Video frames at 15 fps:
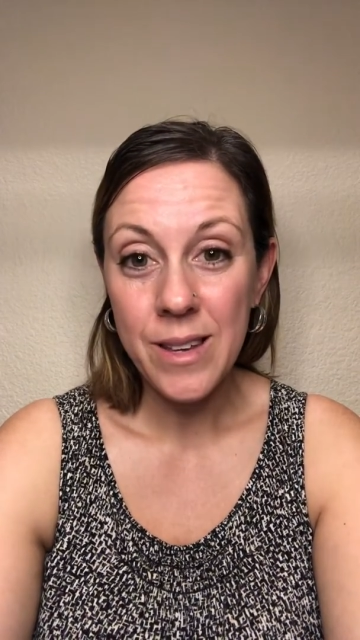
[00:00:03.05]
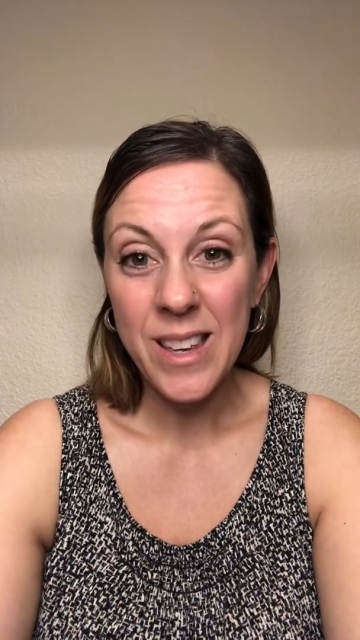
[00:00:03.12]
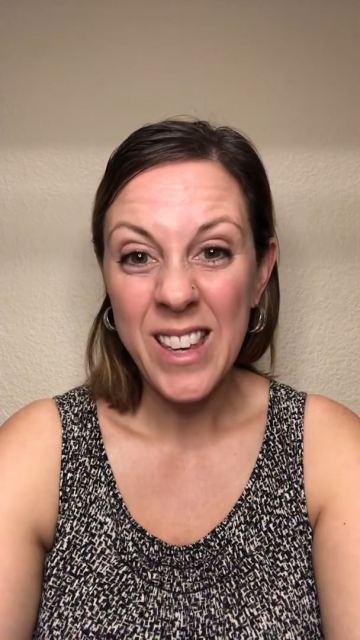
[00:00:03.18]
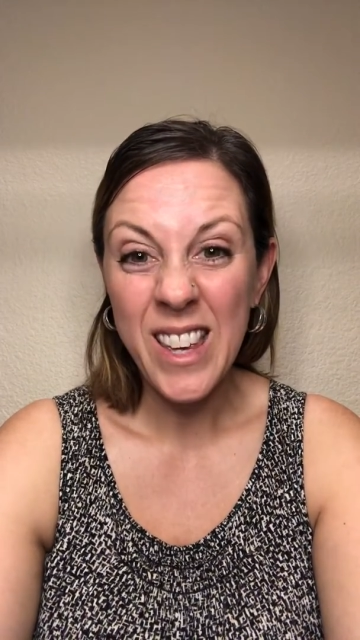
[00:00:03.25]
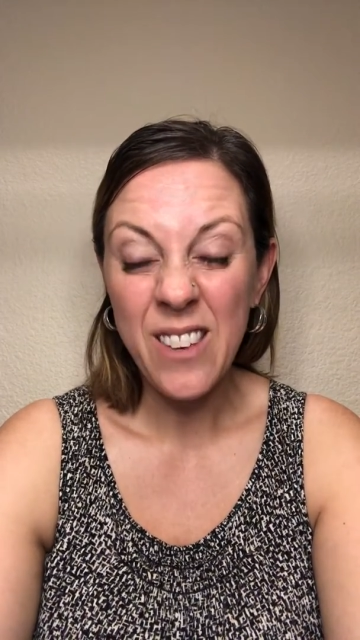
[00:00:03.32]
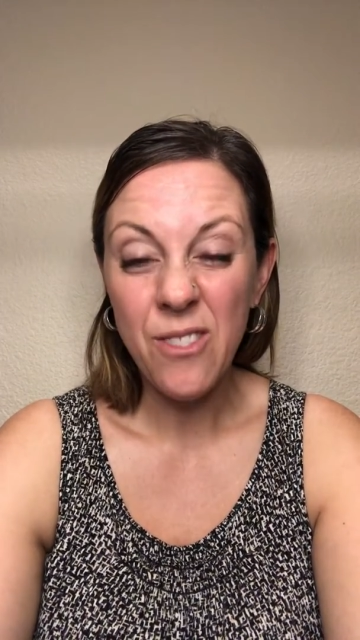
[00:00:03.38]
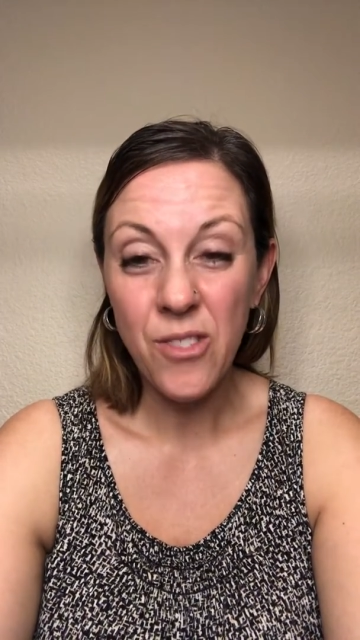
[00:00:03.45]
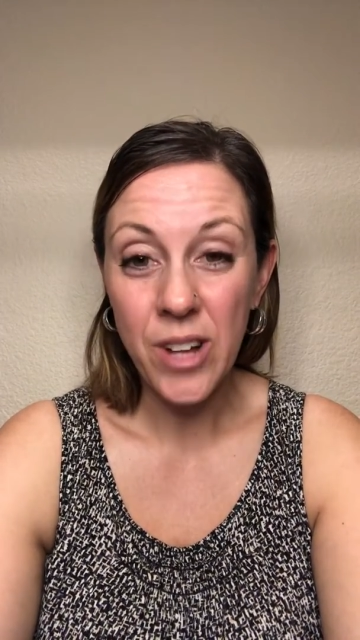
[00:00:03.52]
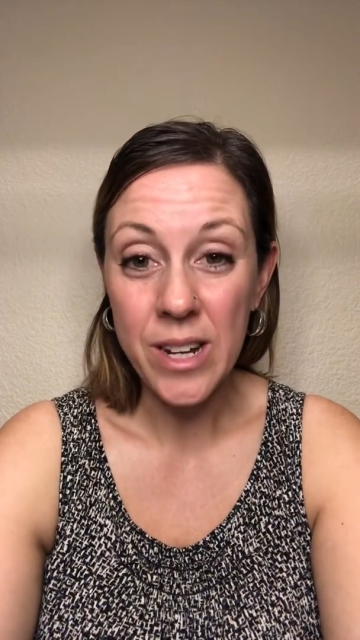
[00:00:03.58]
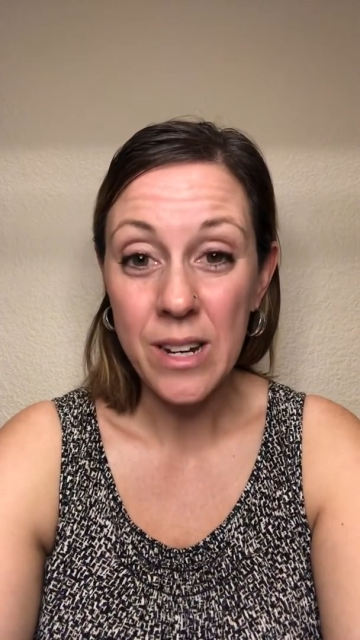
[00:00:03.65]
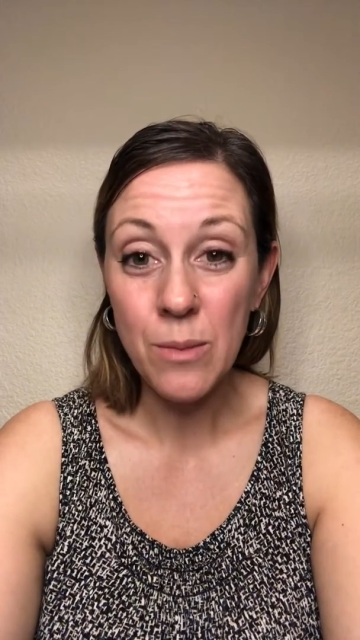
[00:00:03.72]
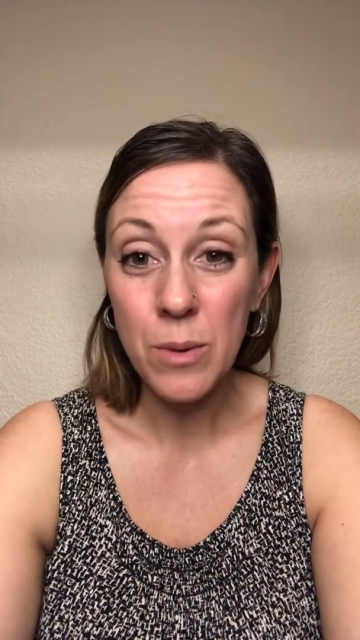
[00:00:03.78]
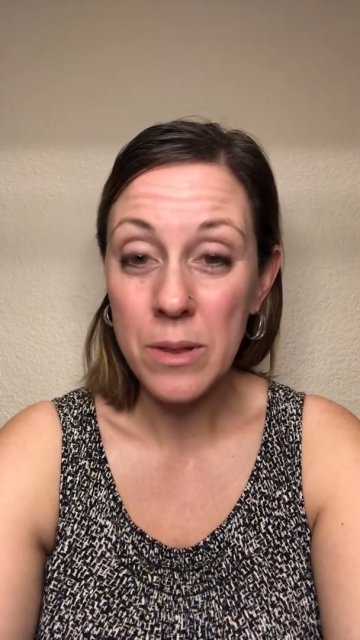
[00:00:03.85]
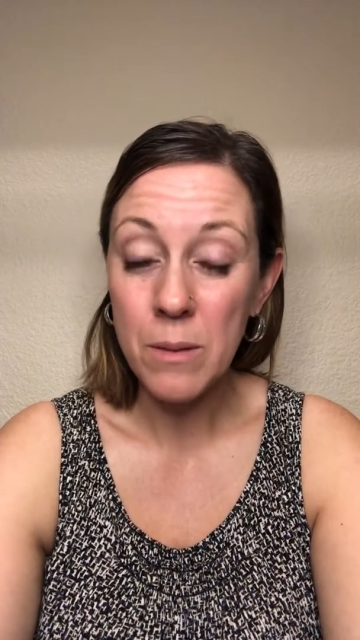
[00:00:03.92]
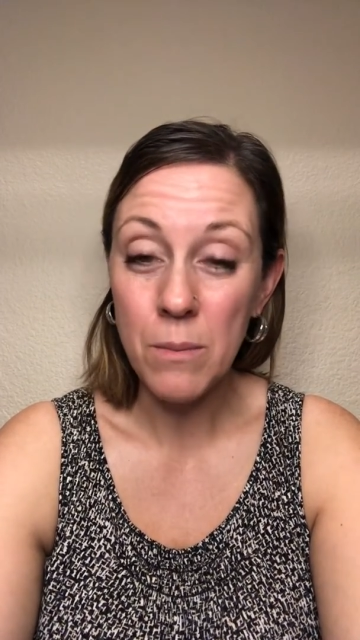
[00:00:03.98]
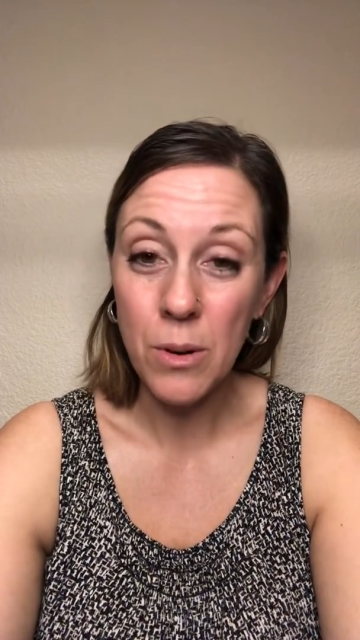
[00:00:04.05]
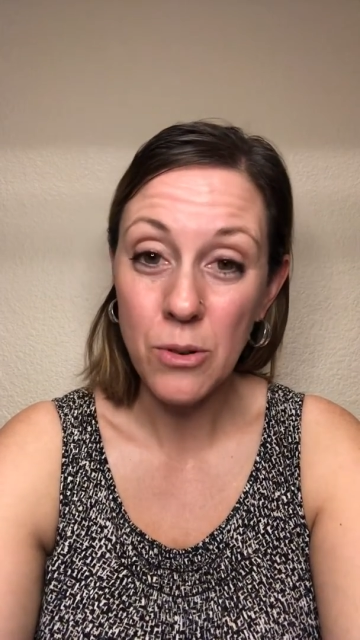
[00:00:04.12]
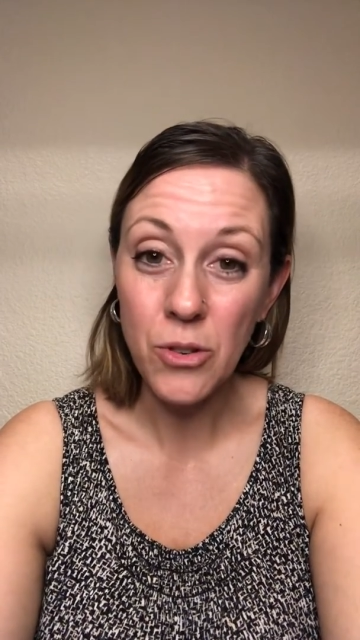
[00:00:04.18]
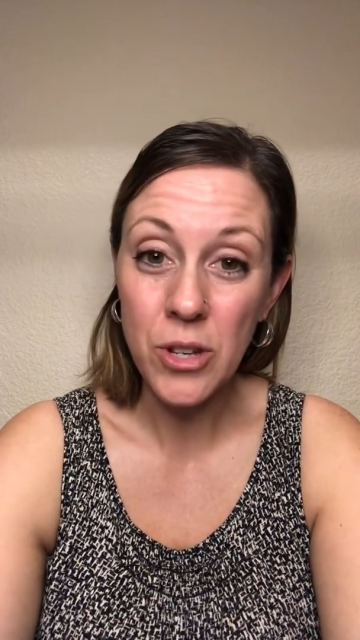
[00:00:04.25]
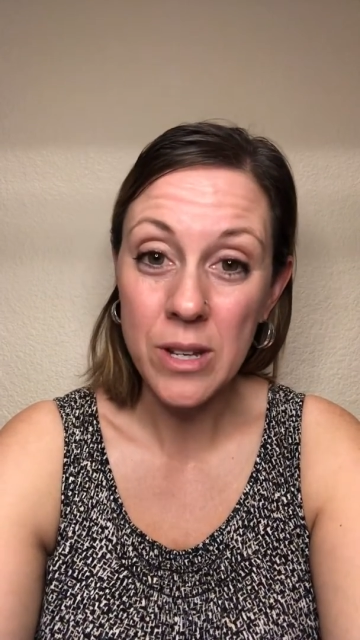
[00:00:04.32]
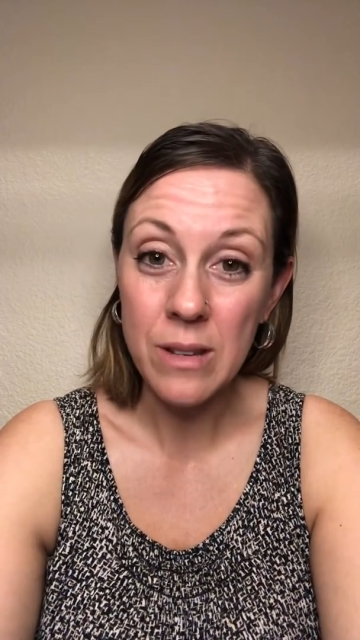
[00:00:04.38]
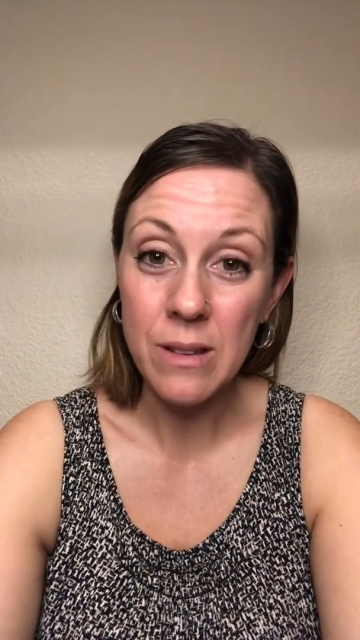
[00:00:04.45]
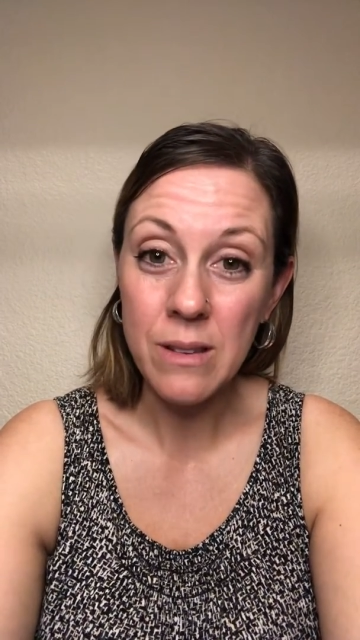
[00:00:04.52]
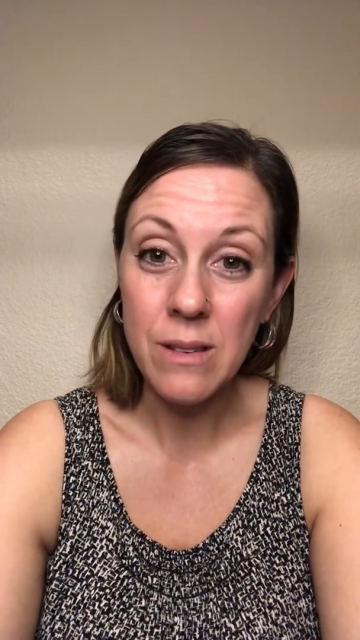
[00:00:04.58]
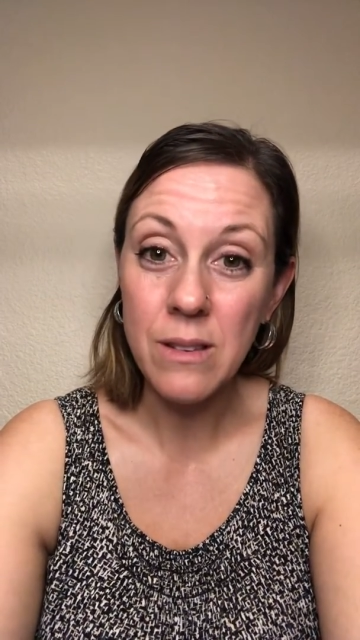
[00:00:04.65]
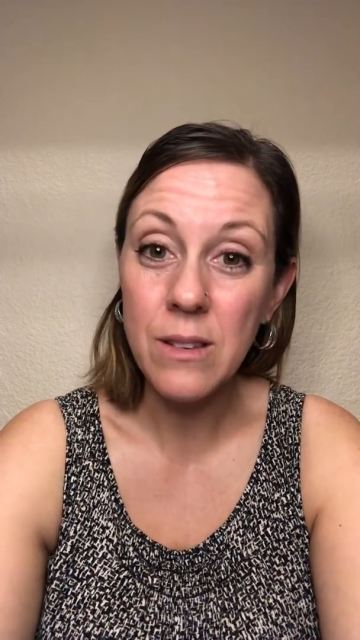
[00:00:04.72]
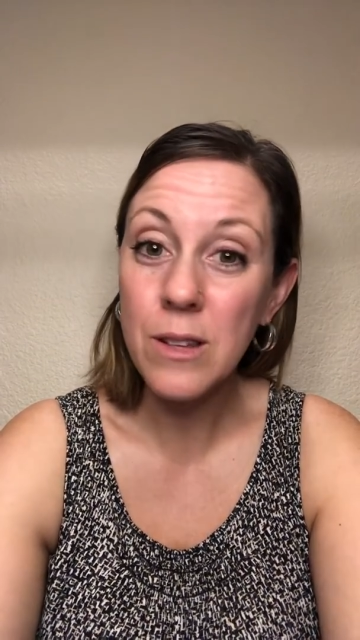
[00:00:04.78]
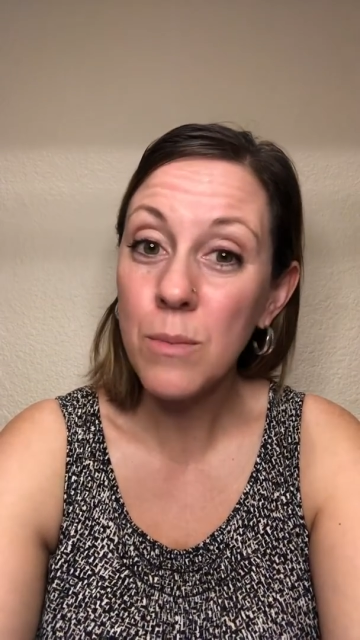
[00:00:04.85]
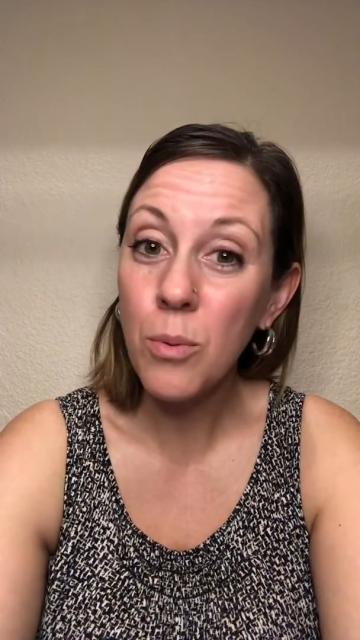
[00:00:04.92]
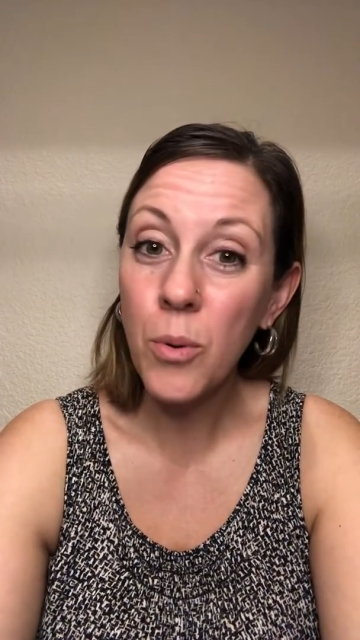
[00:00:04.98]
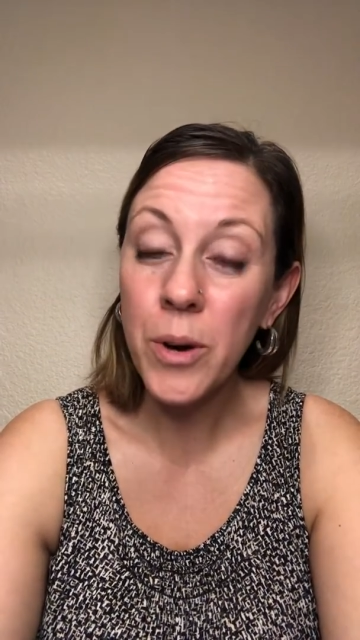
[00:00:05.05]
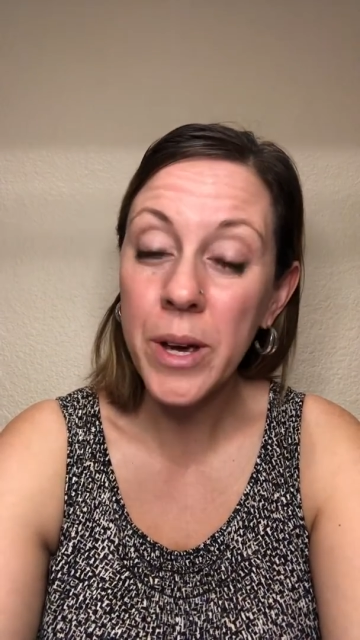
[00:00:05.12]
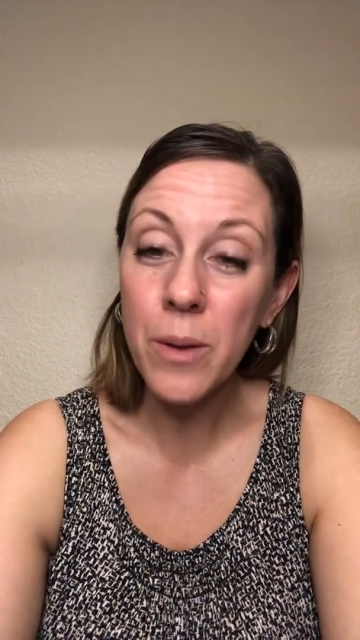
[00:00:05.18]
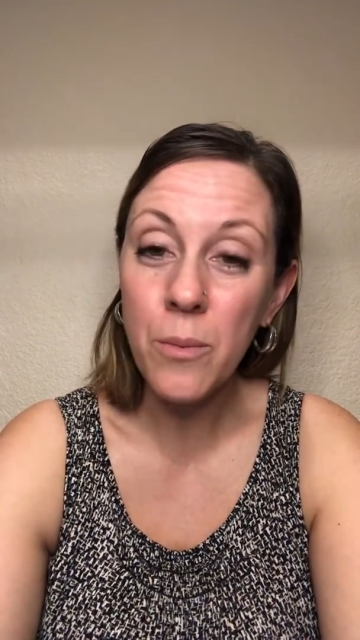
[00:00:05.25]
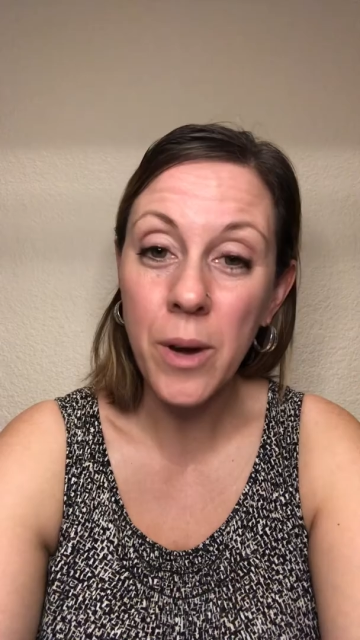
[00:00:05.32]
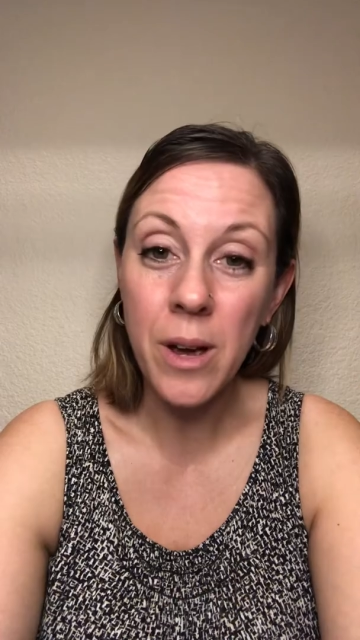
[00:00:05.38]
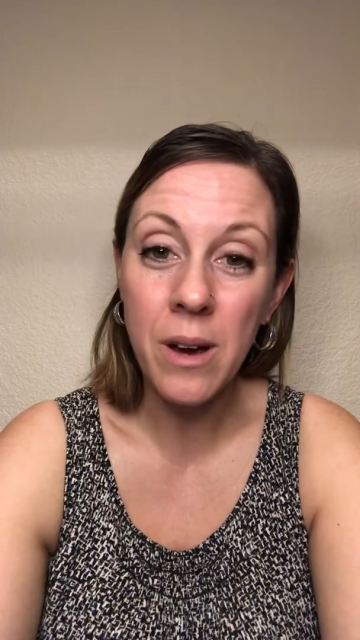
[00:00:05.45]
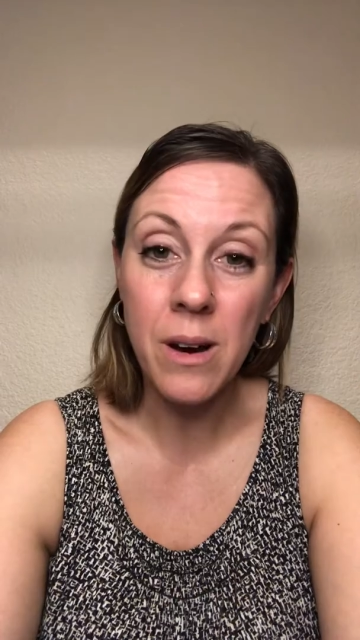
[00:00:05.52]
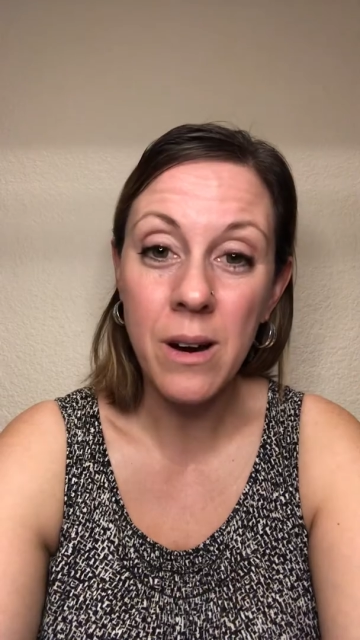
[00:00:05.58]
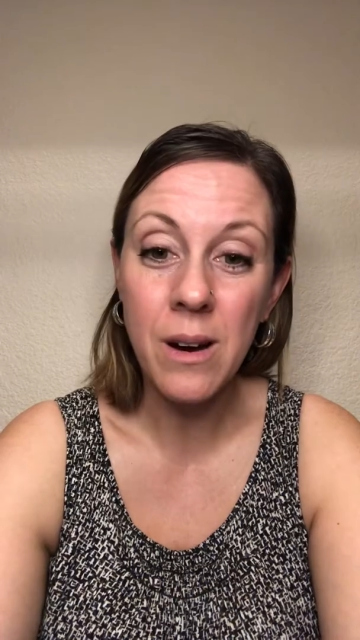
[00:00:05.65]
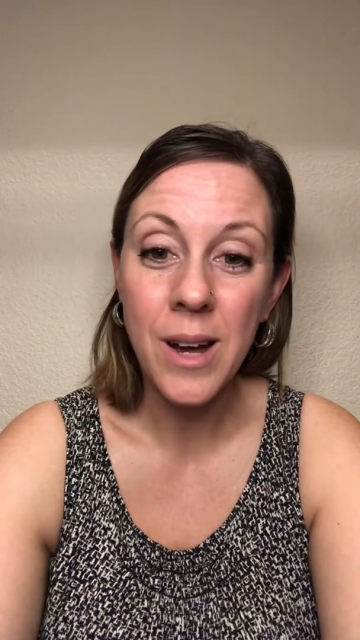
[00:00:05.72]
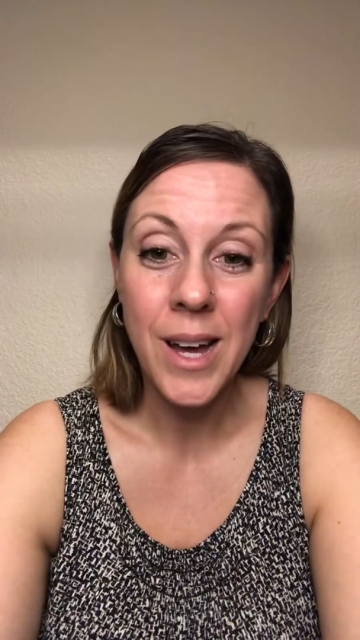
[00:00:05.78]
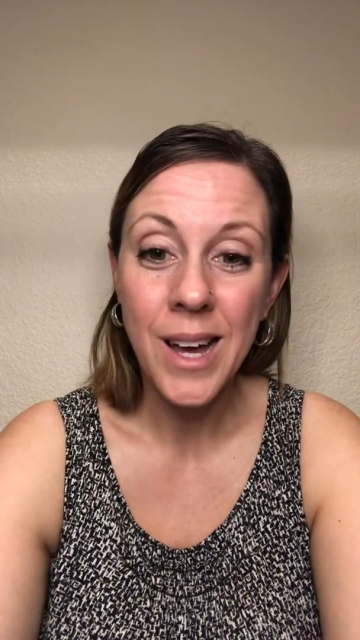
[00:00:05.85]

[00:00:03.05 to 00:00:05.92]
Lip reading: can get flooded with emotions to the point where